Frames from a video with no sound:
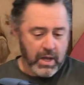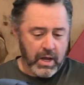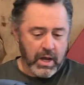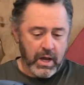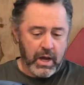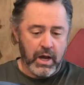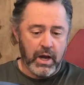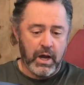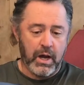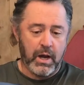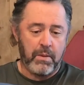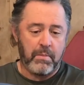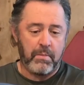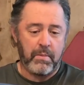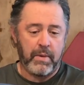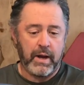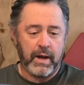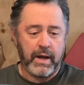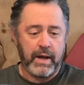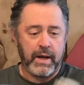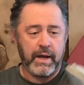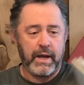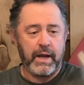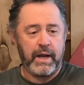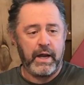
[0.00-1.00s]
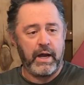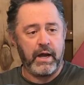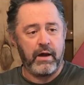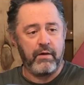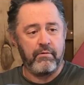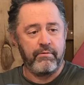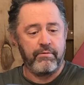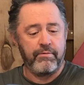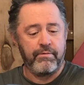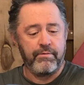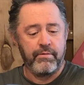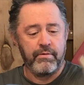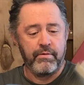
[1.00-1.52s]
I
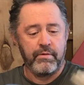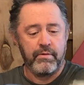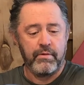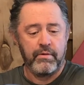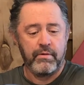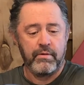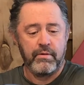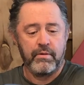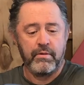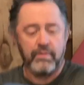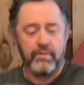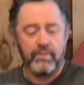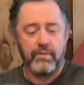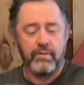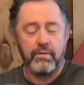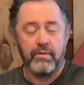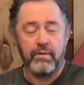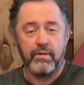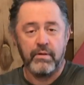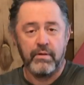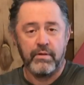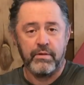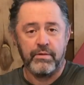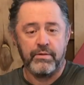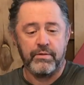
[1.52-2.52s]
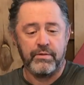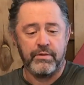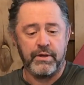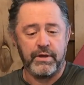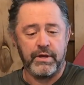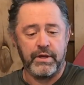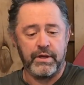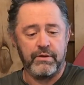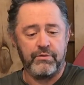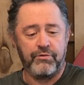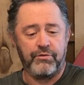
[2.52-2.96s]
have the